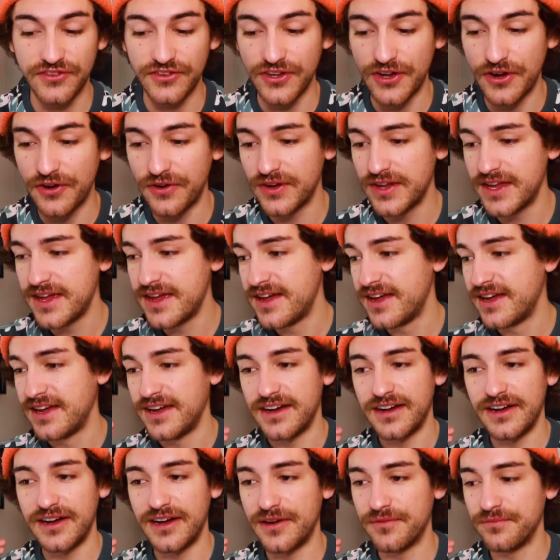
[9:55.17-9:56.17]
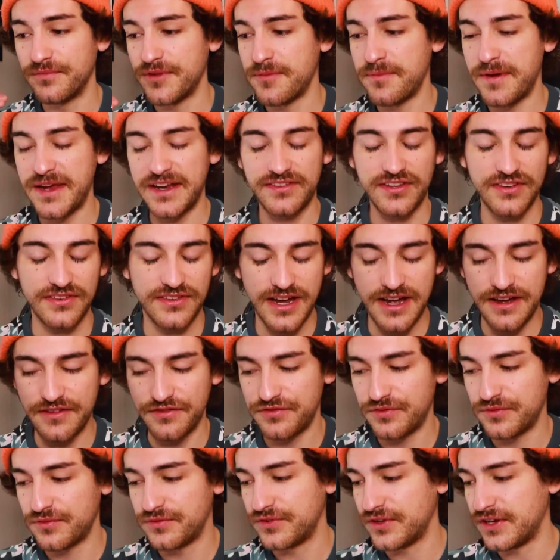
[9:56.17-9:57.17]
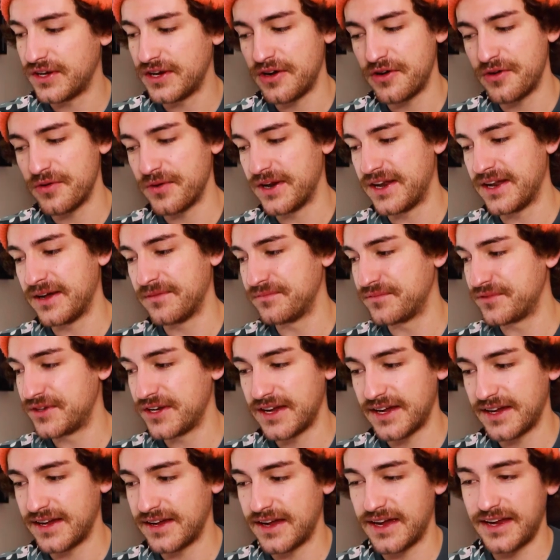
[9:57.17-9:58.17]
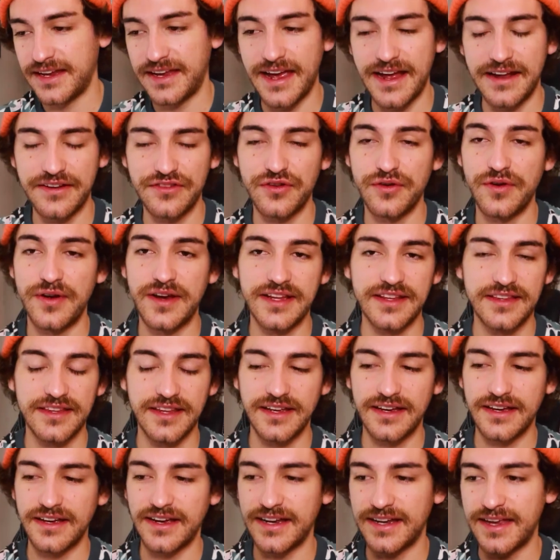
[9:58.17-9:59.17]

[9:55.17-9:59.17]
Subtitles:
So It makes it tough, you know, when I'm, I can't do anything.